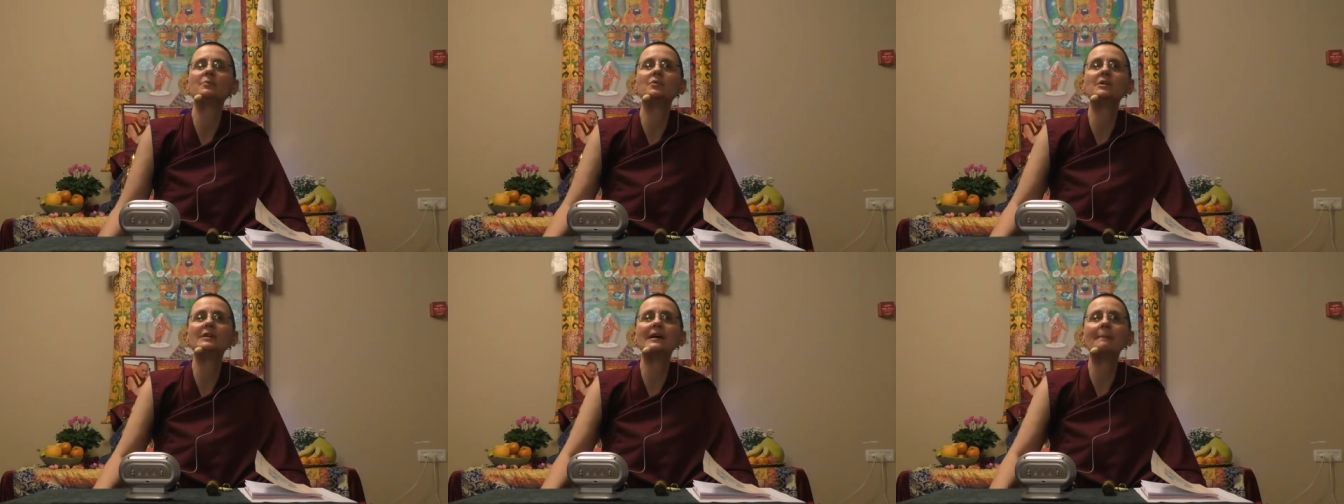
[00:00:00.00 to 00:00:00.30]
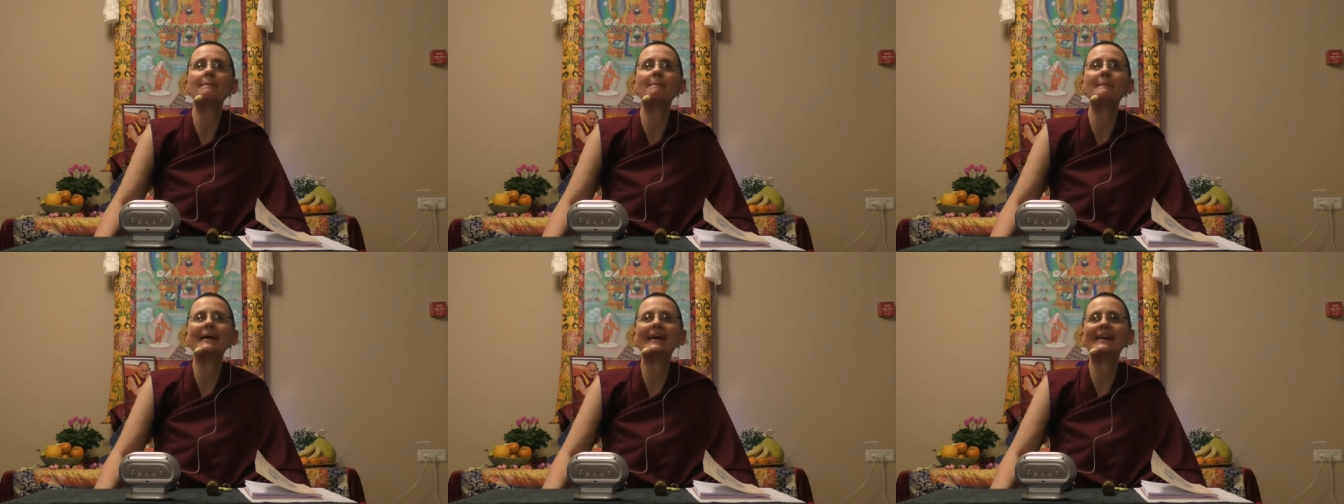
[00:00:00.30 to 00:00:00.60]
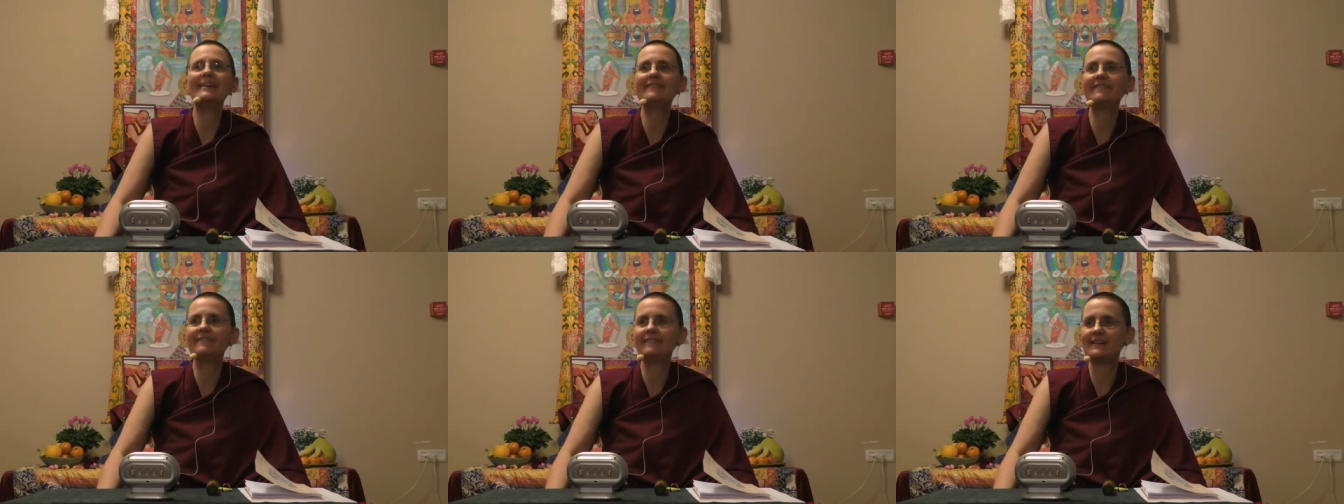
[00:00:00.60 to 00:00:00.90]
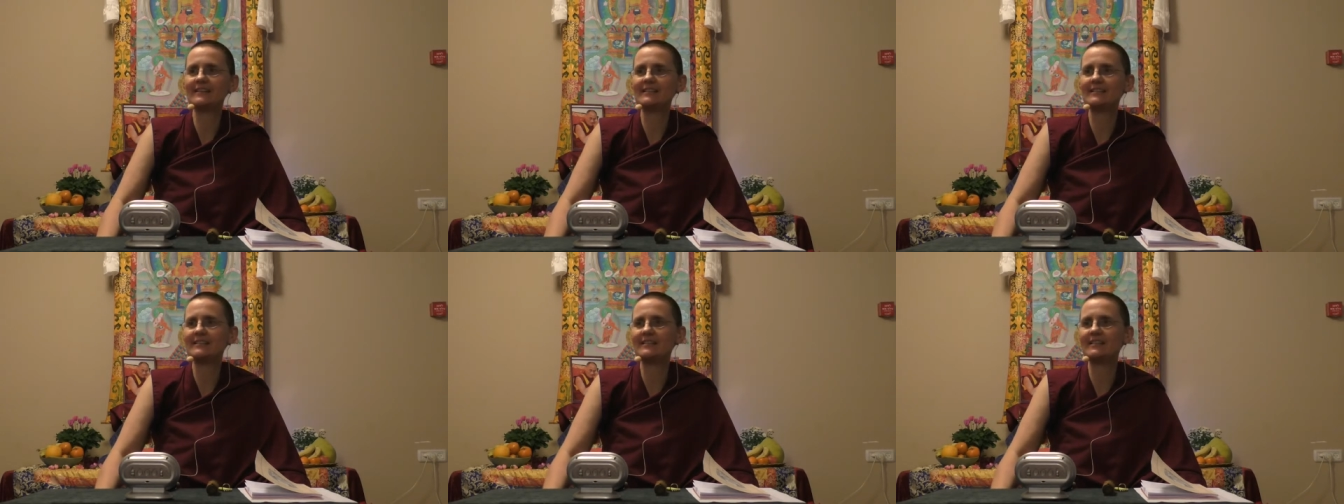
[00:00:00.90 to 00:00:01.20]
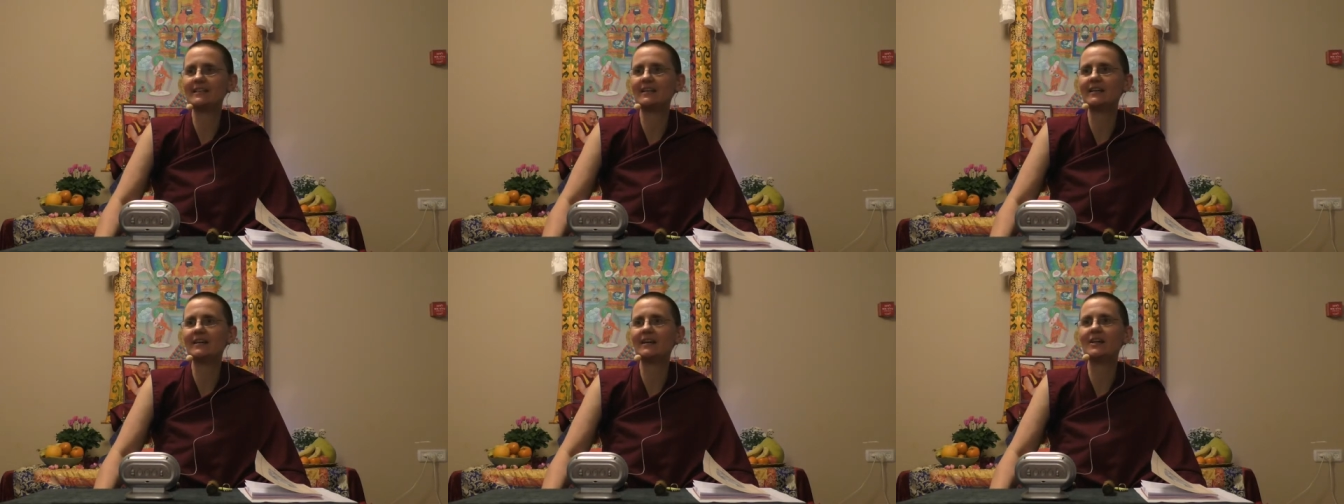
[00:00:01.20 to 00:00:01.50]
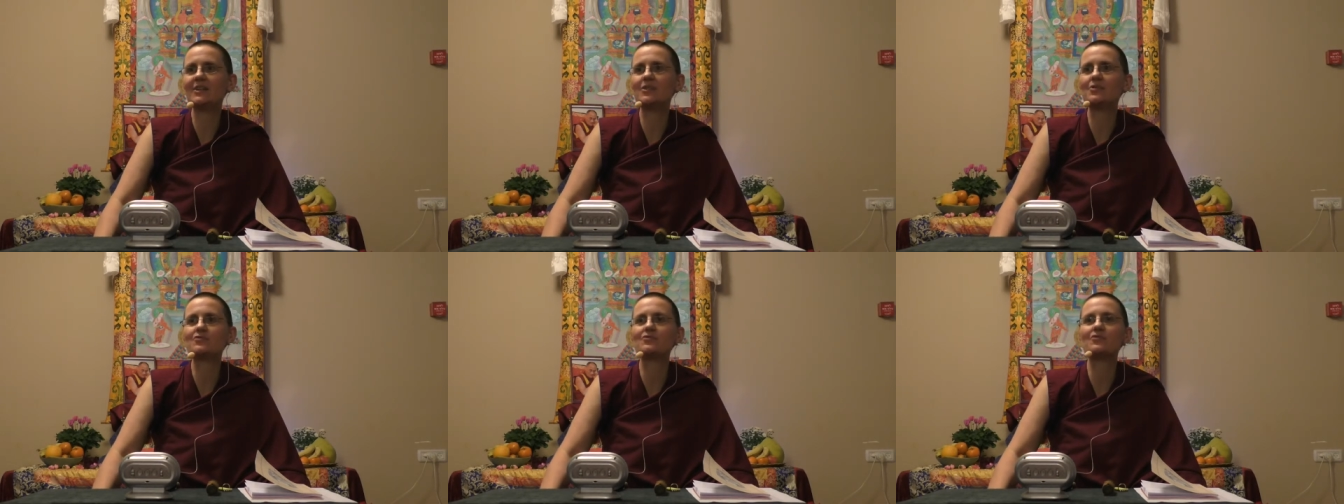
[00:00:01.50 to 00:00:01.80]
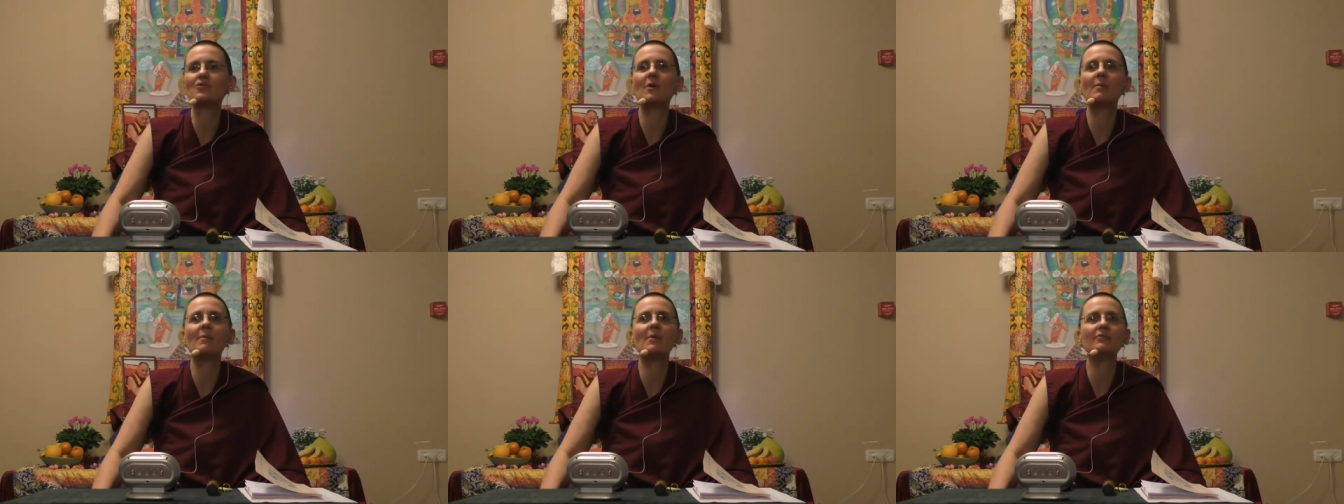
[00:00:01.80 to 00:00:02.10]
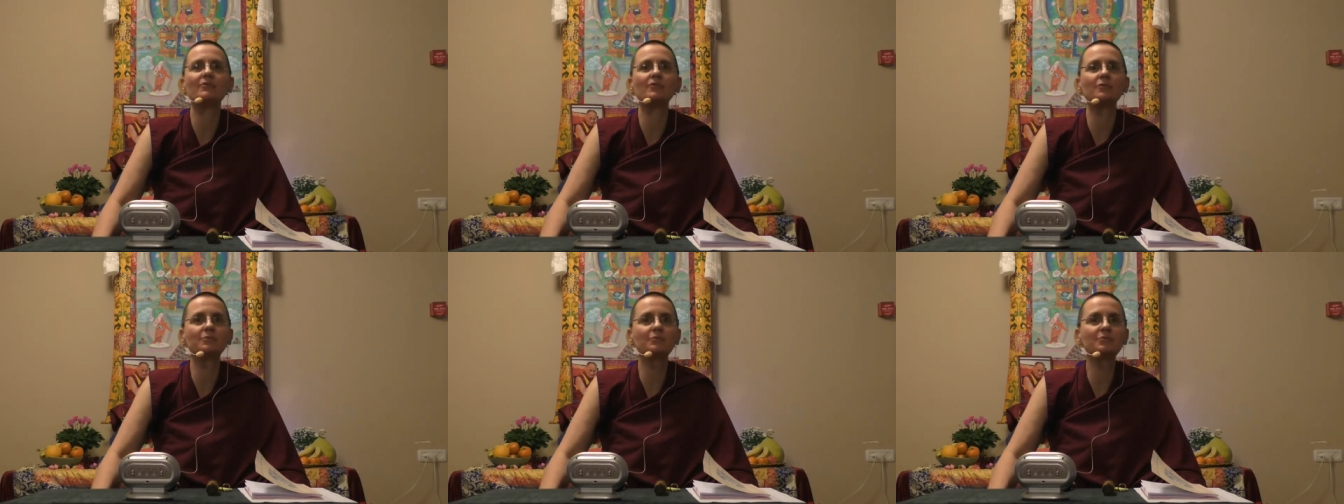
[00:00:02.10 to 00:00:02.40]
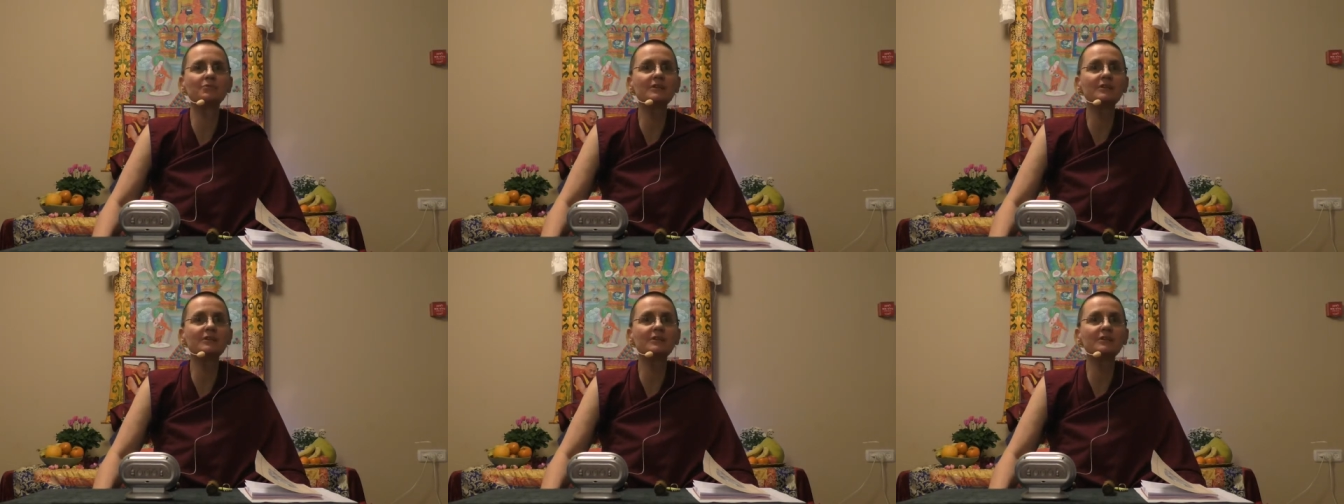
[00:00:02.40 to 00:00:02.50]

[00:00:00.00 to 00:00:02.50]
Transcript: Buddha manifesting in the form of a